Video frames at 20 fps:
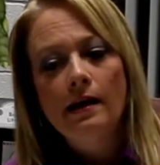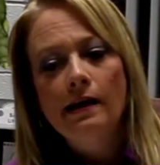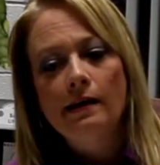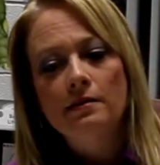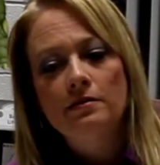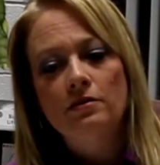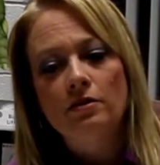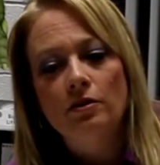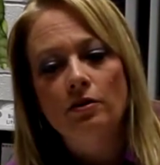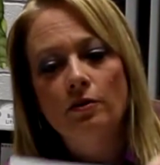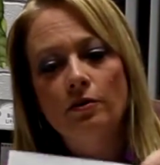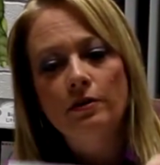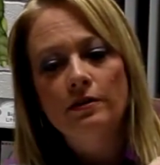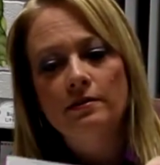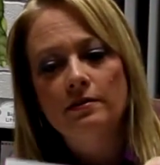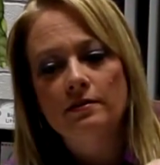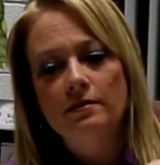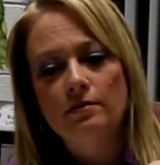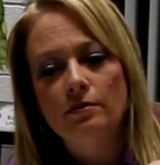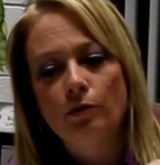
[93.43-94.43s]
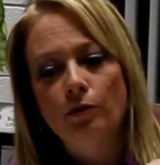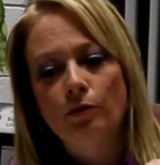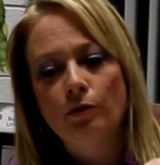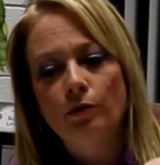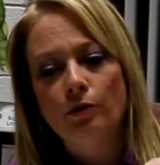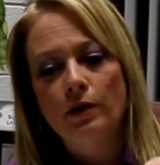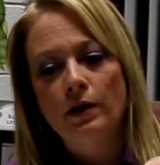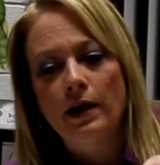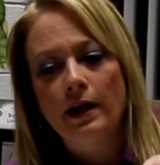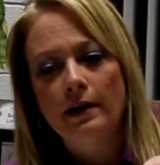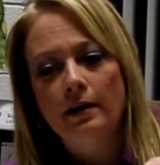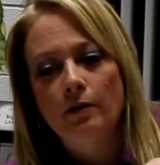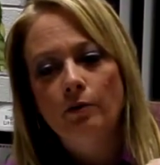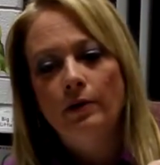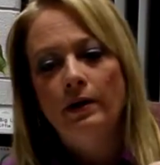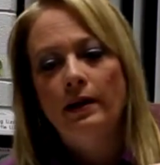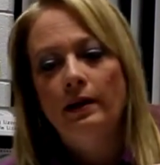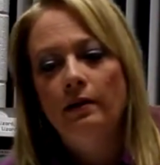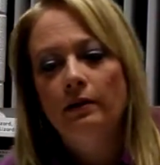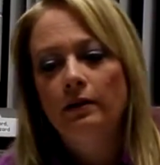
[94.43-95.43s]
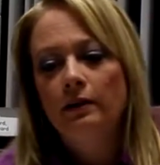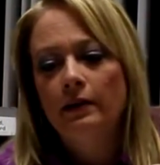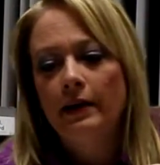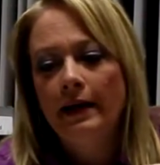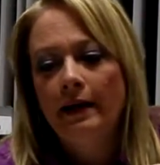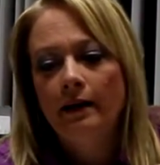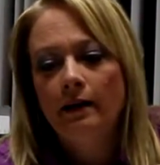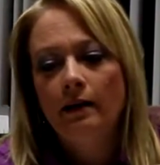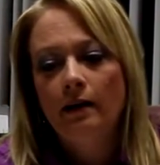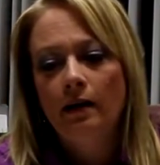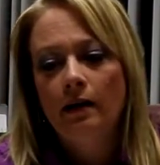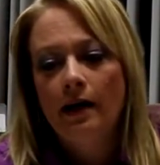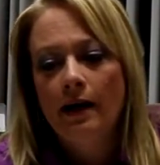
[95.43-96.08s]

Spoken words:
So this is kind of what I look at.